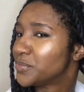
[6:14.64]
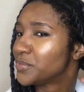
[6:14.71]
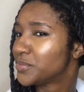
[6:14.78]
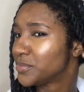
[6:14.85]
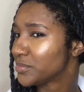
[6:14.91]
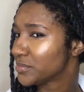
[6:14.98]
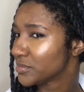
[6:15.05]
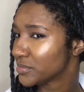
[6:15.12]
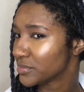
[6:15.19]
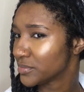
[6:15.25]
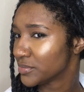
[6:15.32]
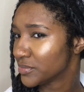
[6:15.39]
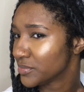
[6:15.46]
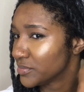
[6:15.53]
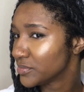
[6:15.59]

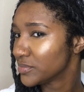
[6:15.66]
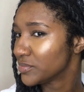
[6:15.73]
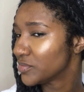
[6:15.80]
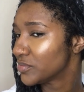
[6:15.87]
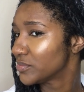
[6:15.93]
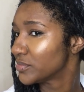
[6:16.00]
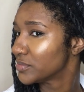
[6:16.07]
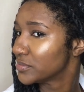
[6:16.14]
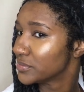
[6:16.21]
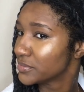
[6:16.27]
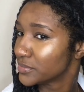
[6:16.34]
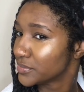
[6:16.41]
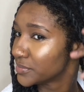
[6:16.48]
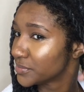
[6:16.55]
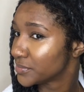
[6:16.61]

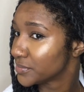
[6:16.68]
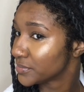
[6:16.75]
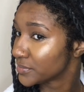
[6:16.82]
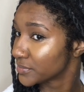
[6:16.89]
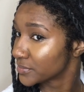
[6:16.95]
Nothing is said.